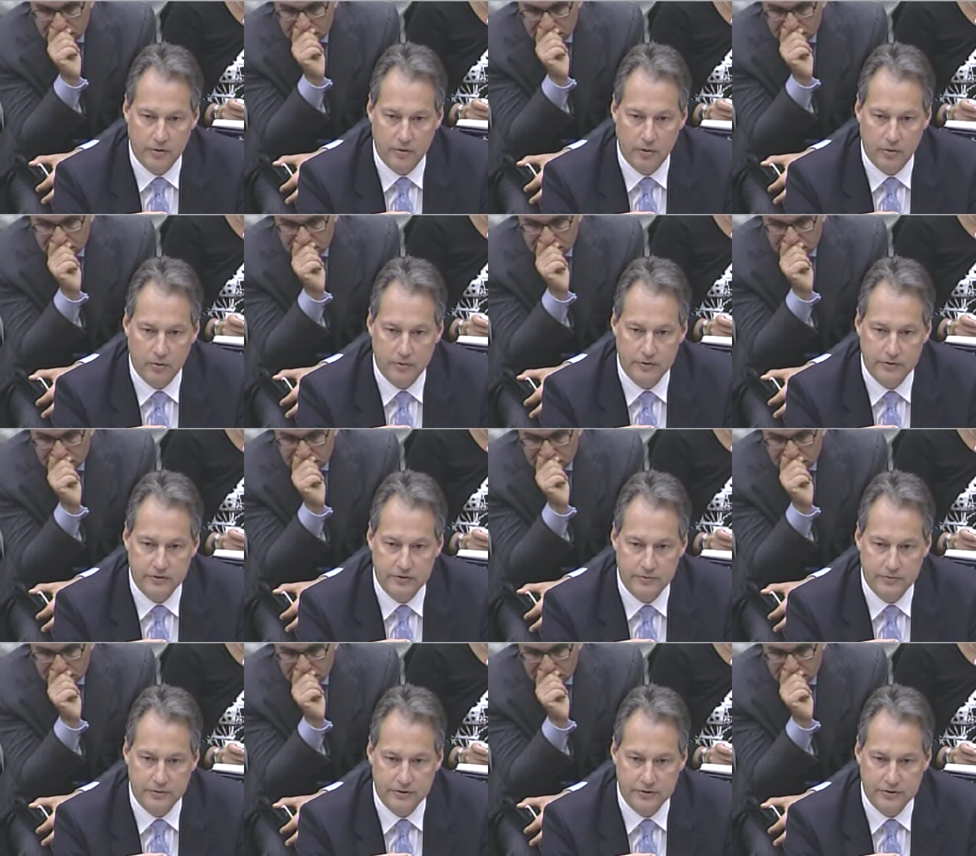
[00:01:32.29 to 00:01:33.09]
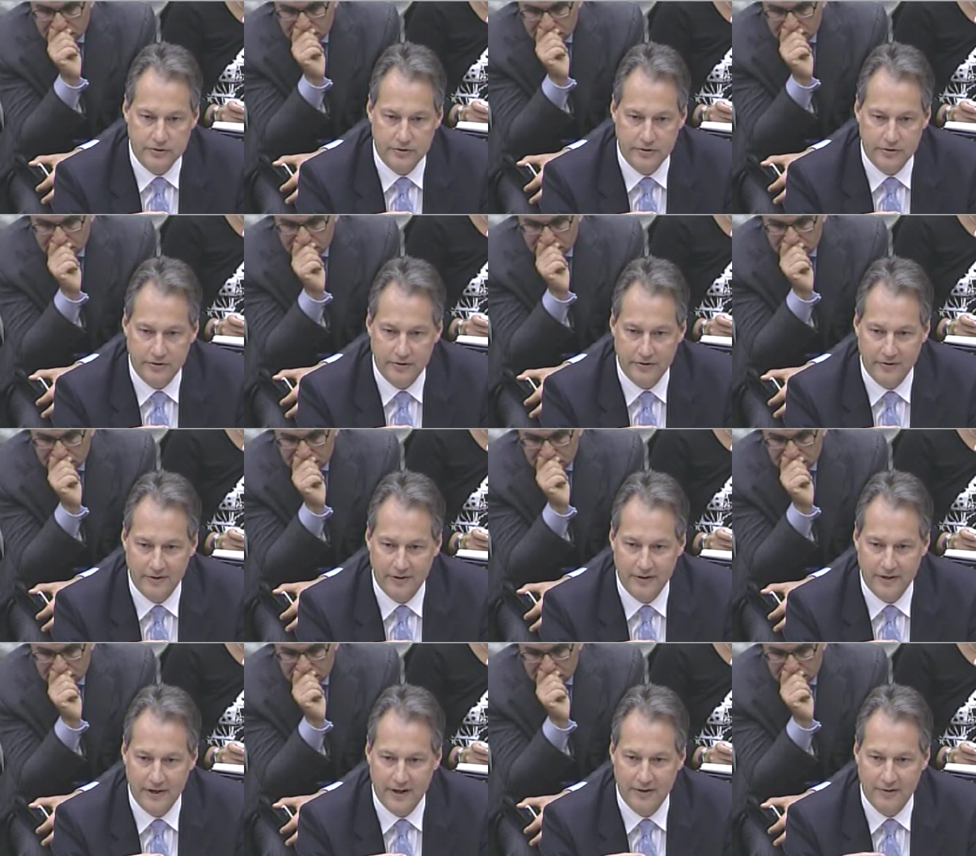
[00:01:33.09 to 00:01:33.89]
Speaker 1: goal is to ensure
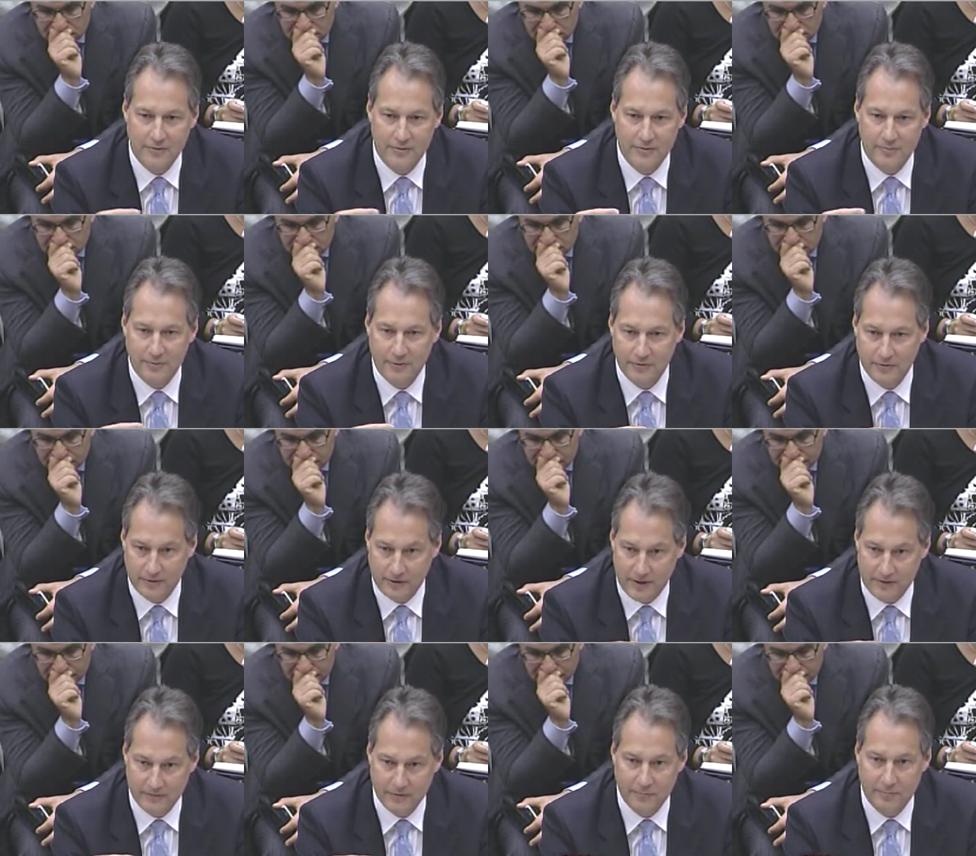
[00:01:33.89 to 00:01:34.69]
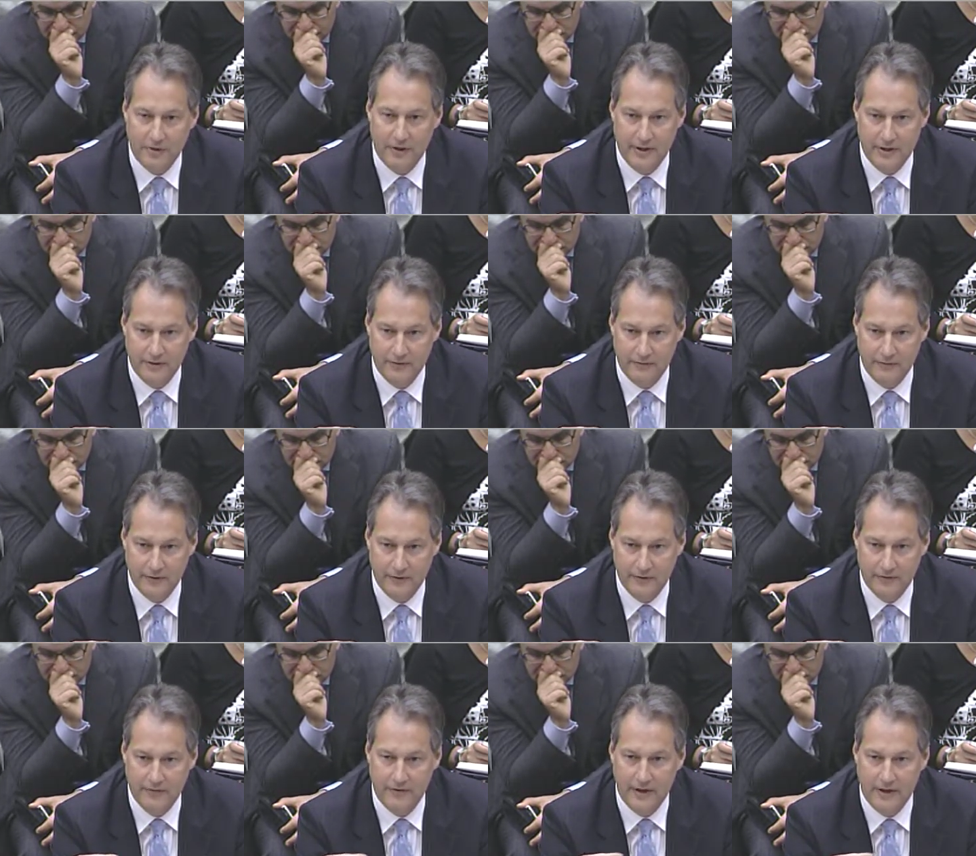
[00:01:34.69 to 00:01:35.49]
an equitable and level playing
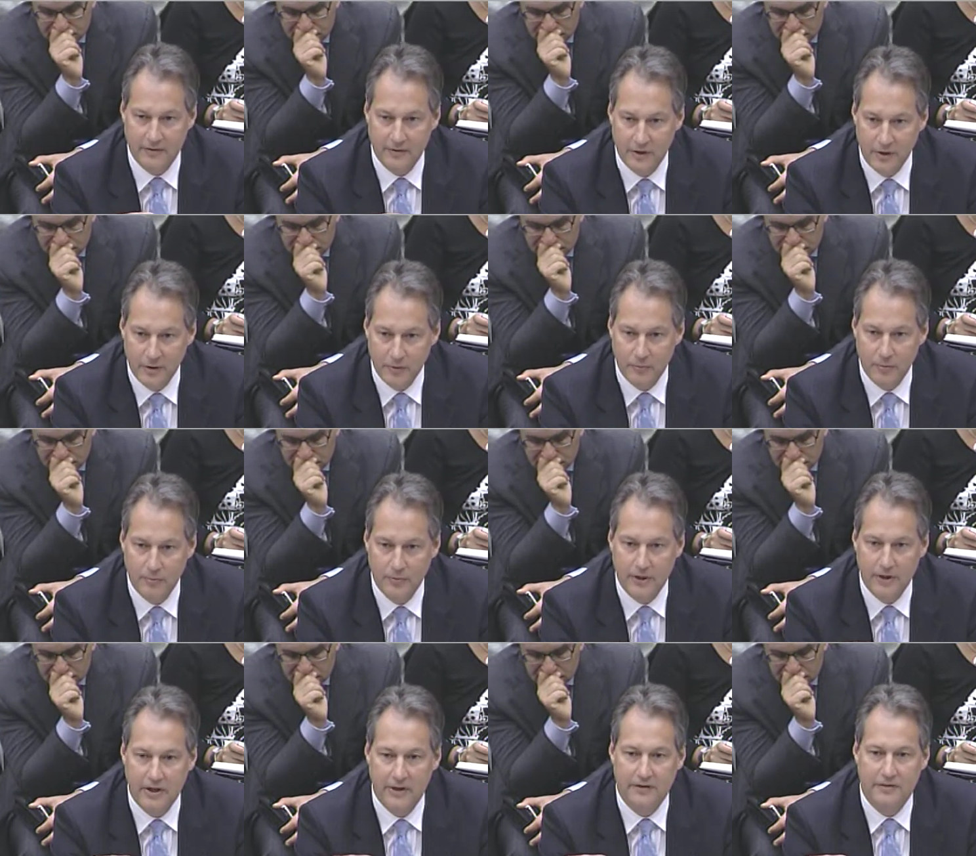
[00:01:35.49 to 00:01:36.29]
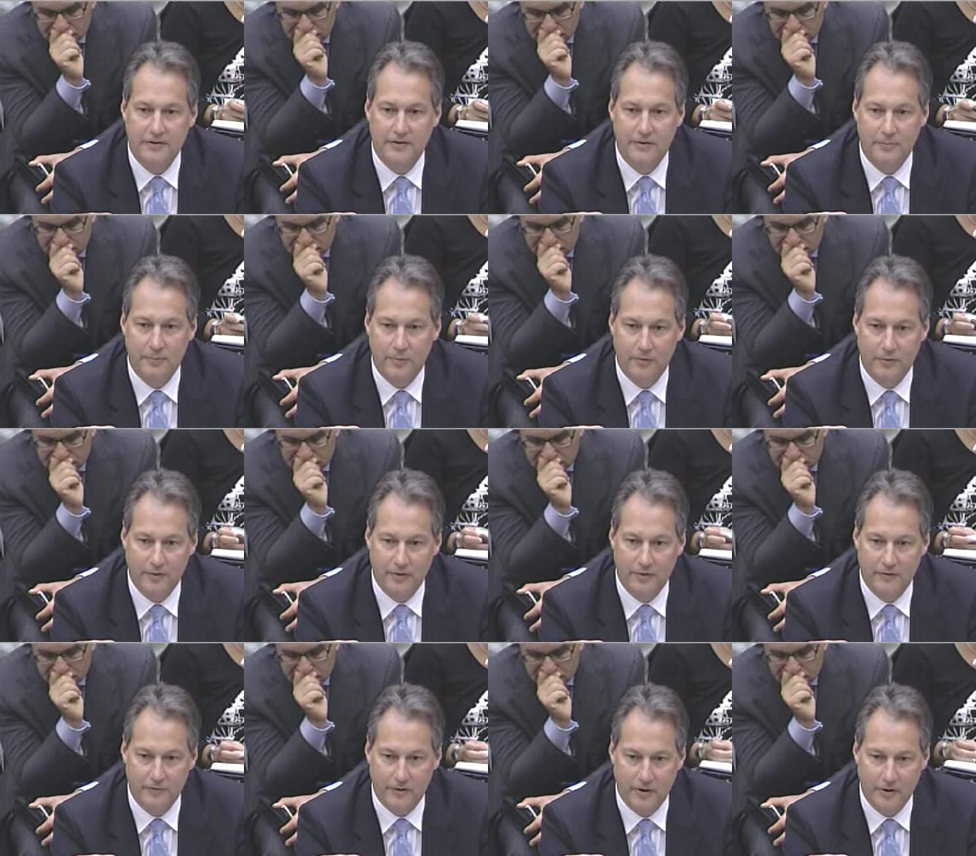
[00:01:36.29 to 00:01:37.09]
field, that when we get to the
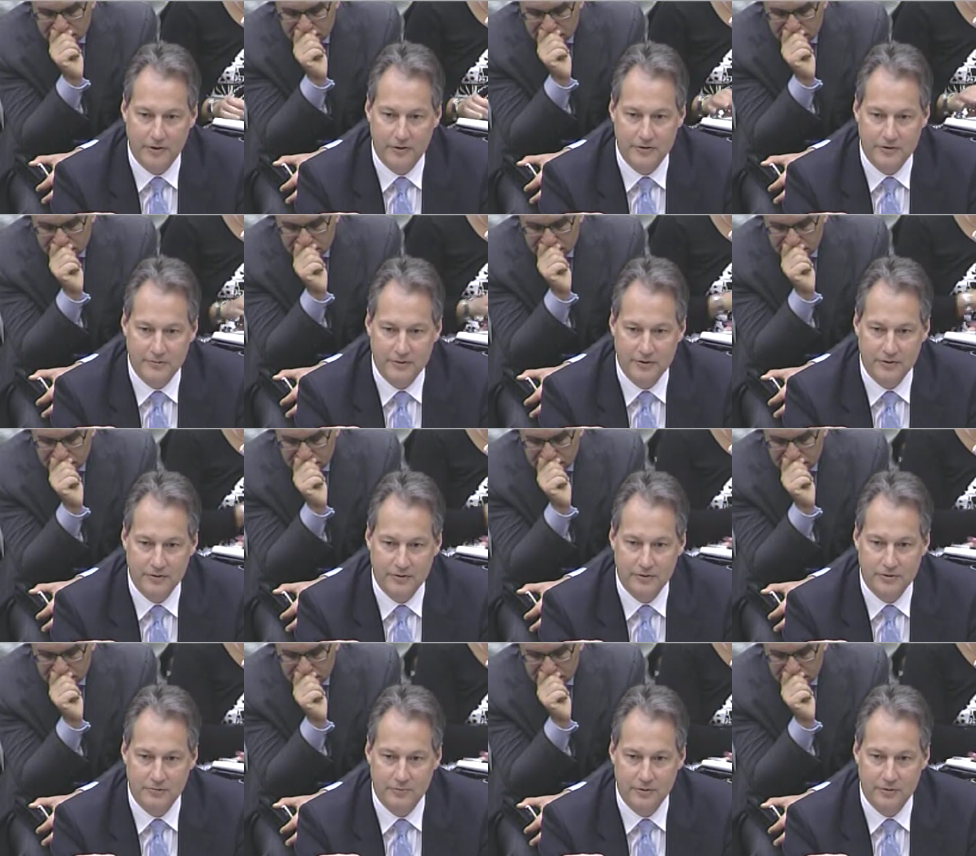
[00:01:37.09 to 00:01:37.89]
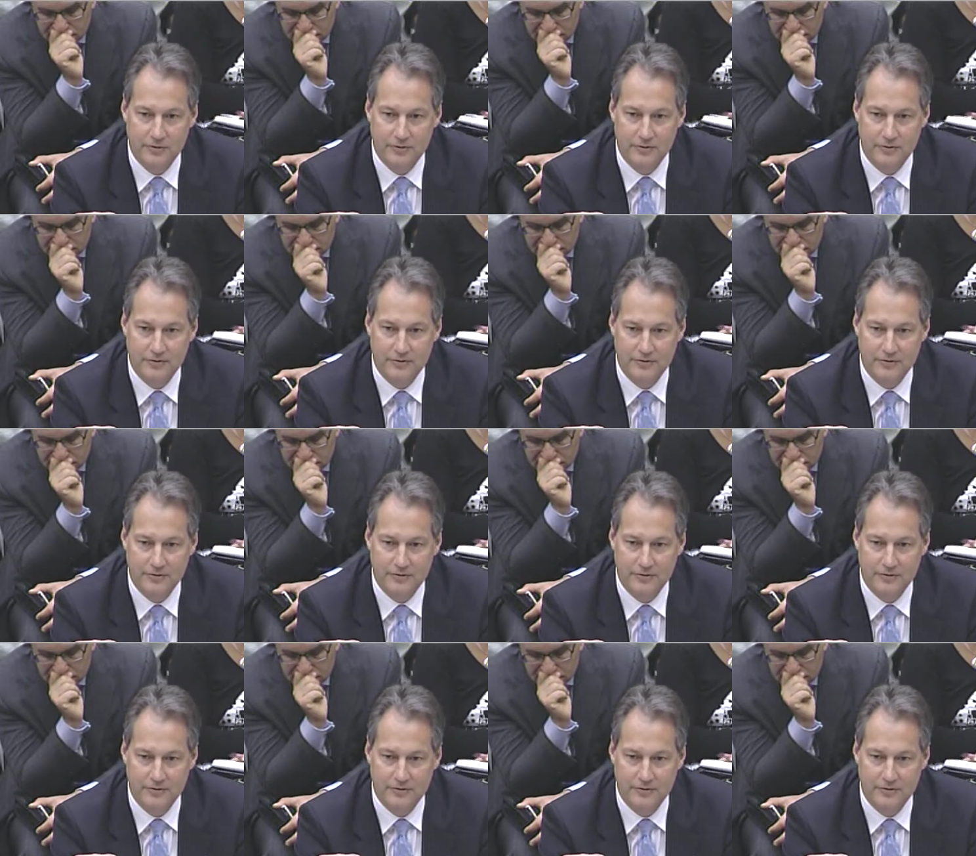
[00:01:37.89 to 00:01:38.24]
point of August redistribution in